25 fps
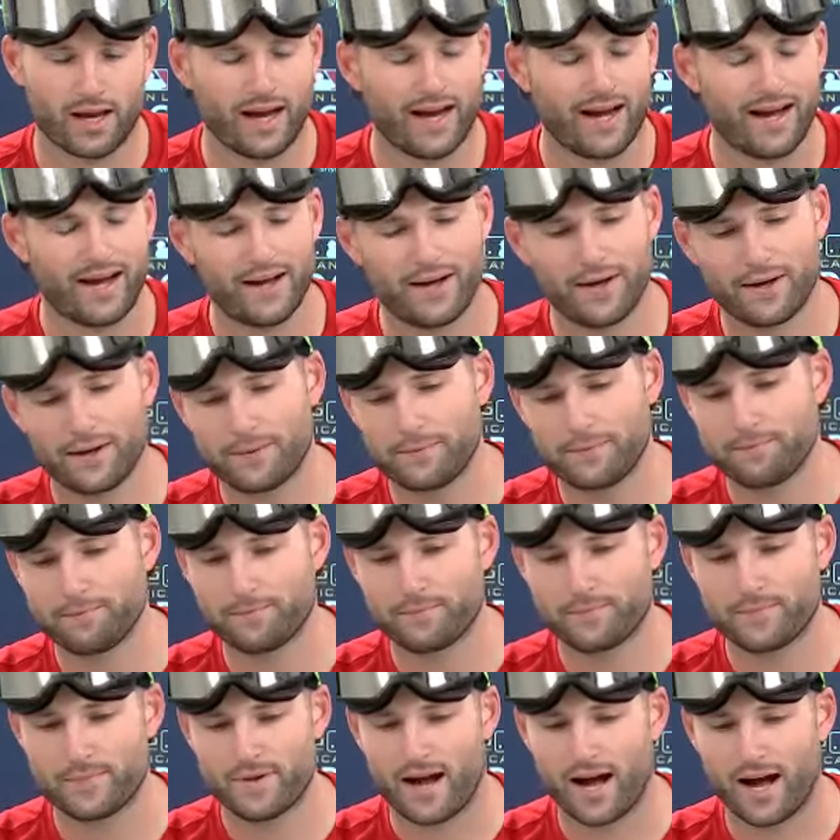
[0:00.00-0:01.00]

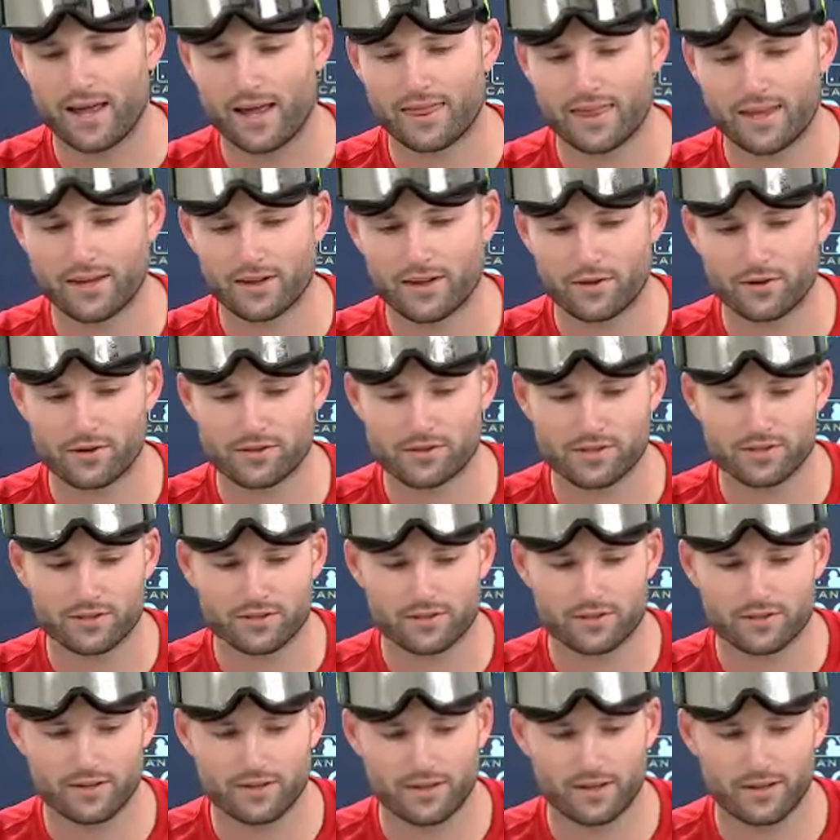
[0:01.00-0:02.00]
I think there's
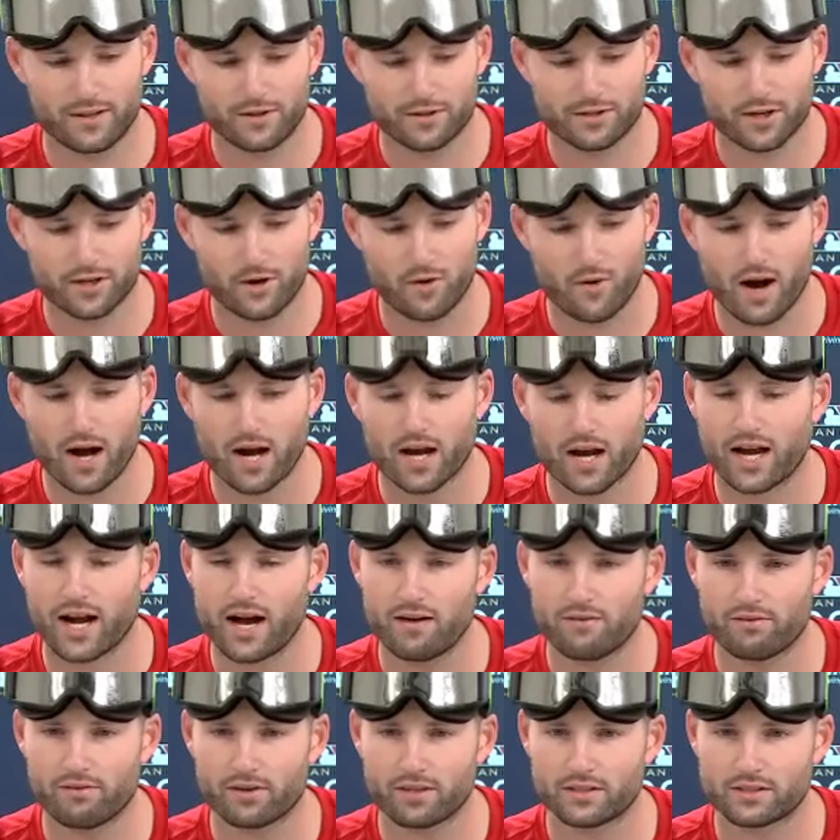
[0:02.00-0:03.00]
a quiet
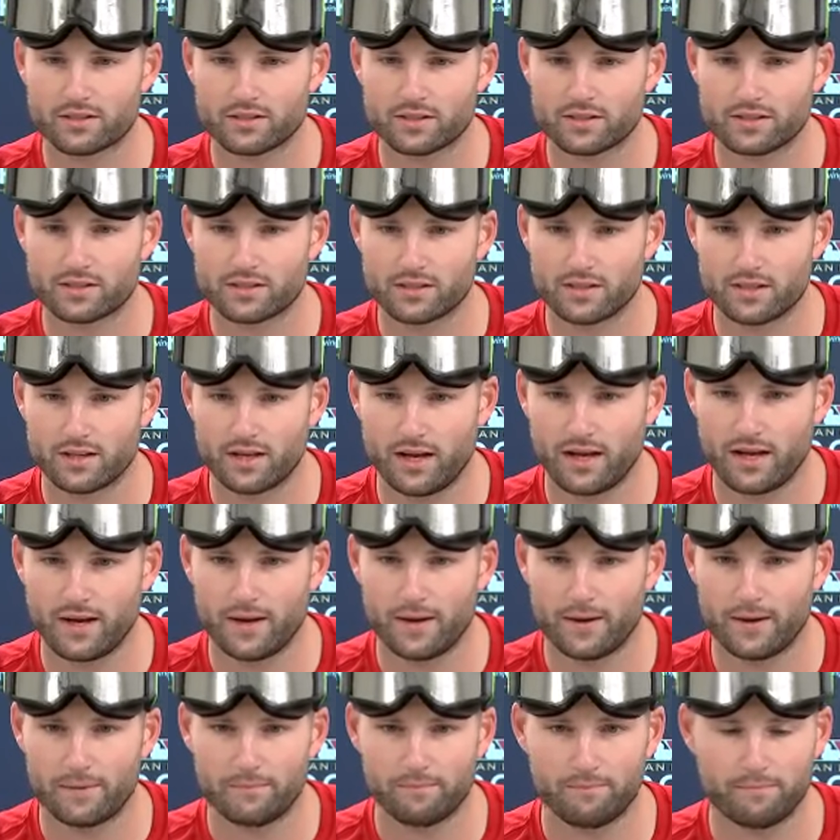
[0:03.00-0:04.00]
confidence in
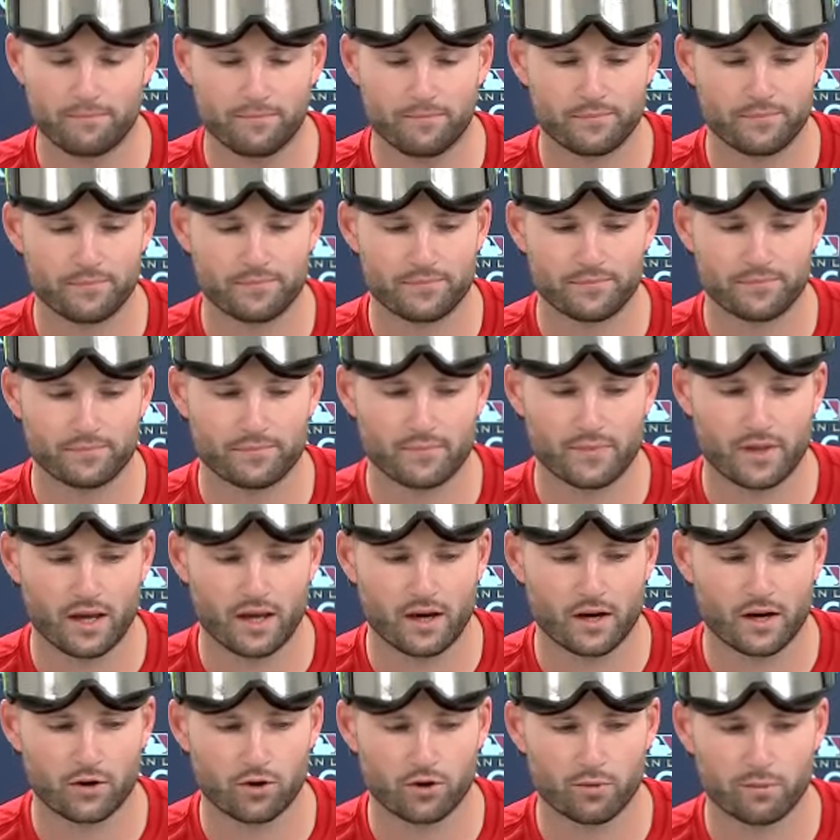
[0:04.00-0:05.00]

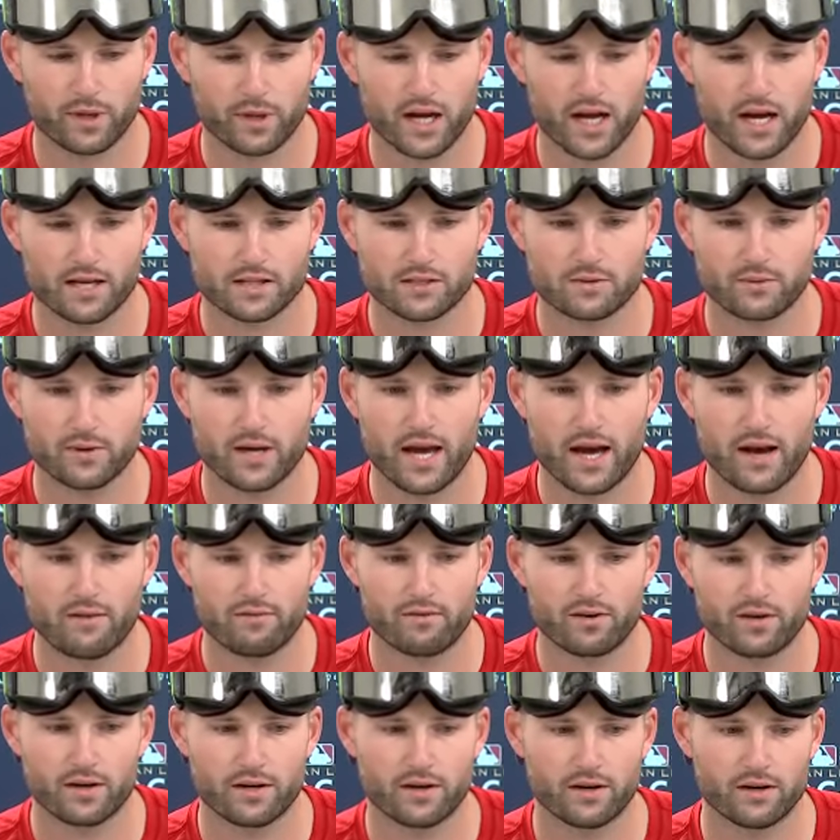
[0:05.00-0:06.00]
our group of guys that we
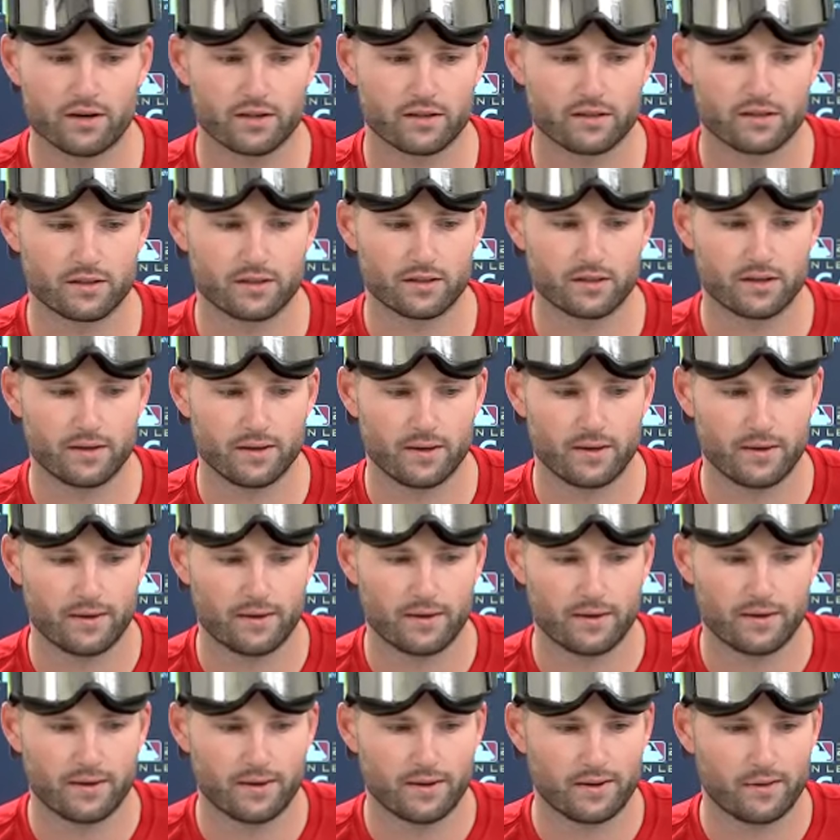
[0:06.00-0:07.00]
have here, and
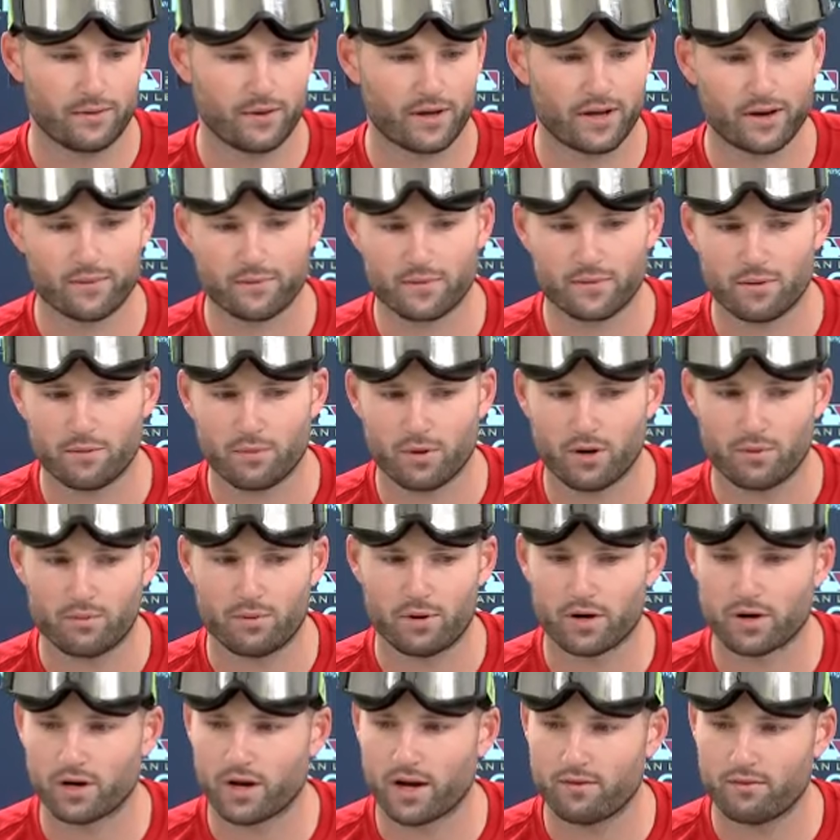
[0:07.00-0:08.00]
we come to the
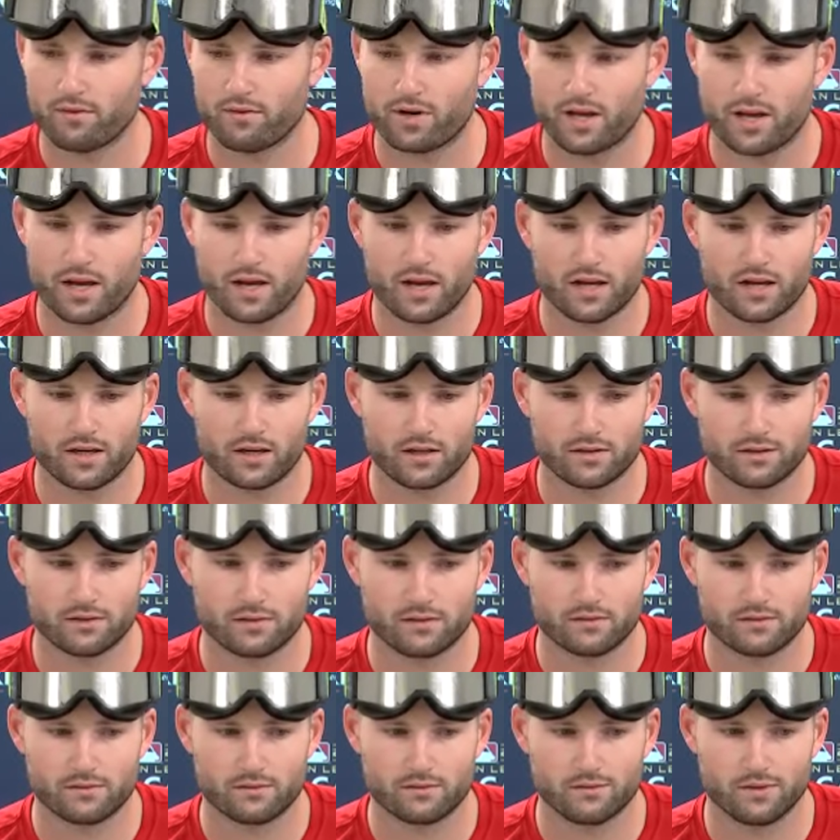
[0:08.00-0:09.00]
ballpark every day, and
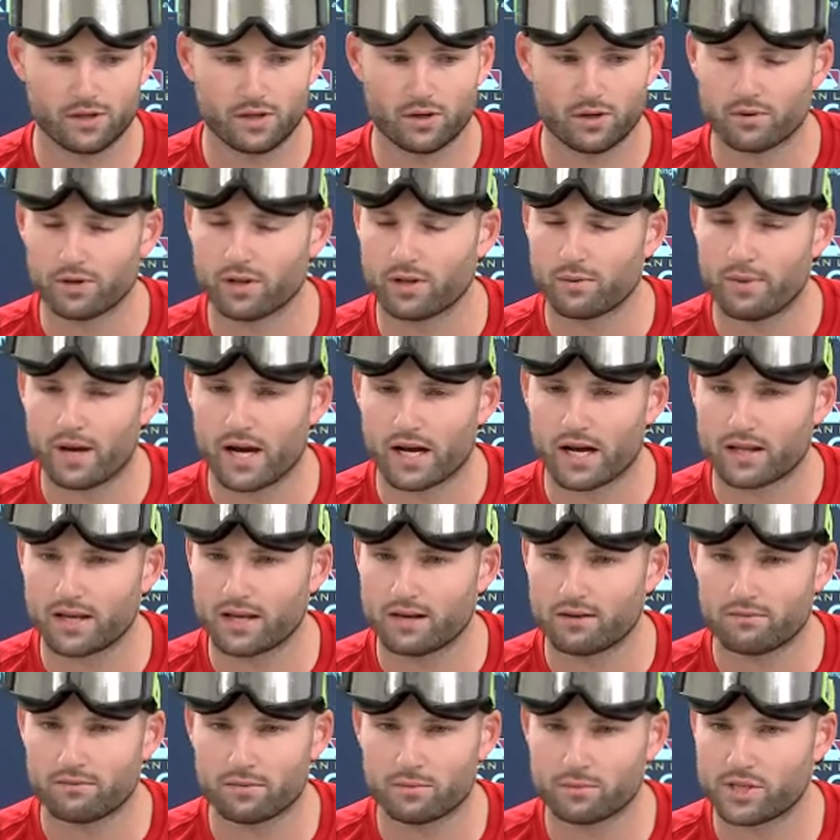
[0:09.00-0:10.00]
we don't really back
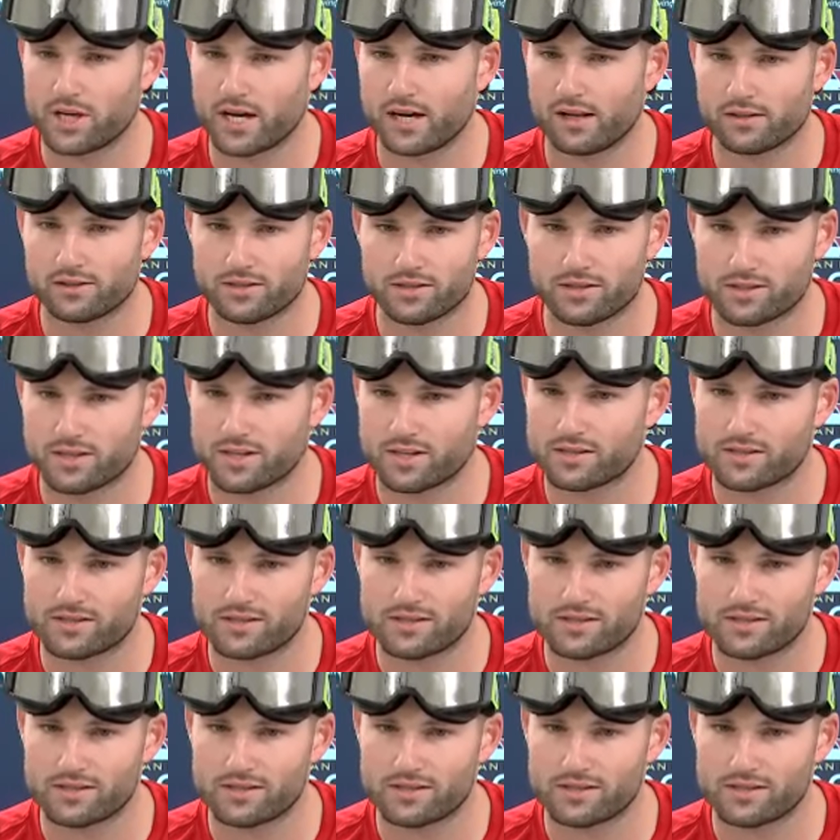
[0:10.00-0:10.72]
down from challenges.